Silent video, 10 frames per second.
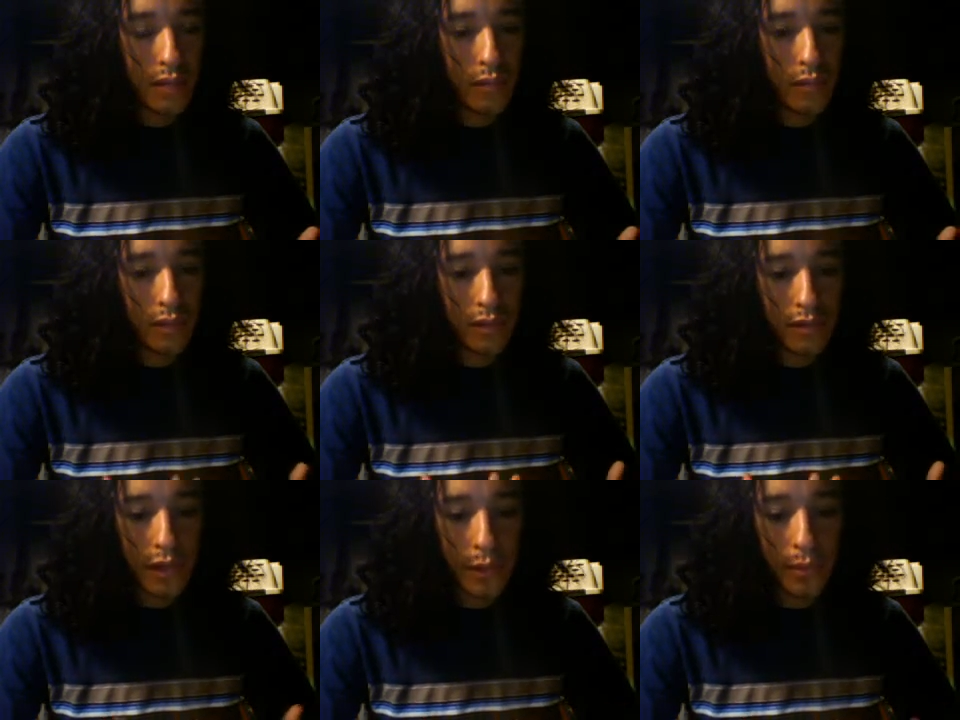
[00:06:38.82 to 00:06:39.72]
will either
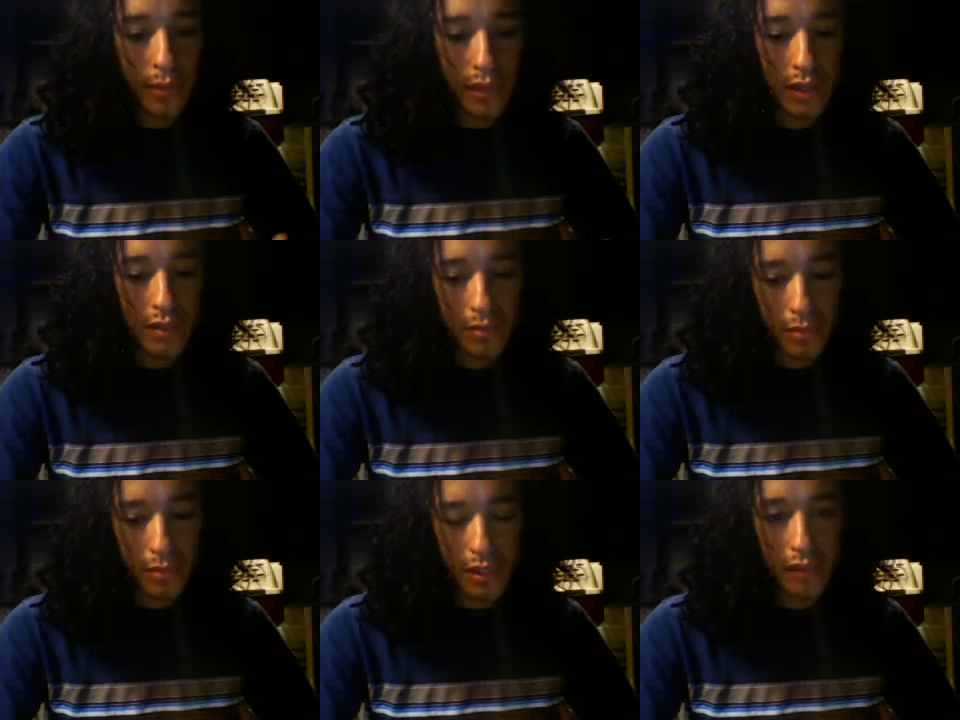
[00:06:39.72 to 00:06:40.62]
help or hinder
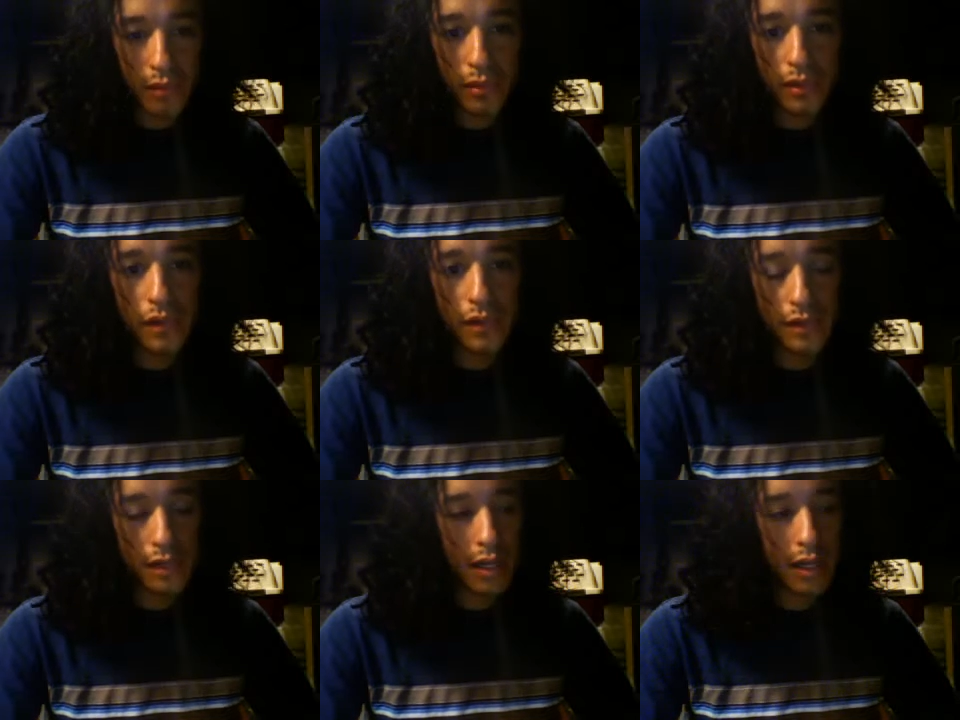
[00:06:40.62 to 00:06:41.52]
particular
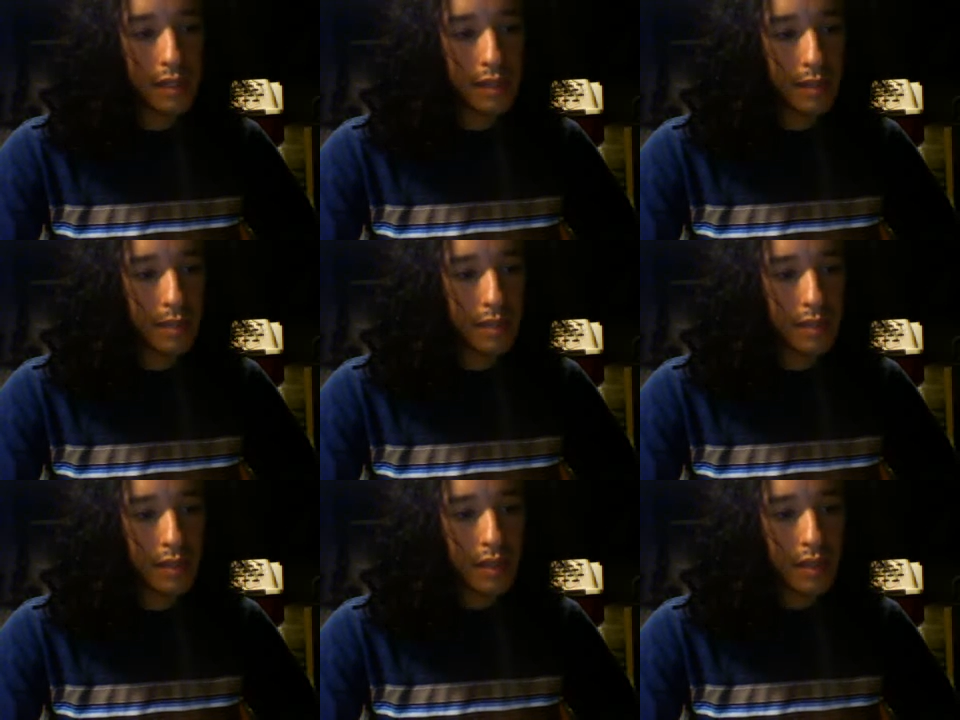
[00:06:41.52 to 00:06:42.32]
beliefs and concepts.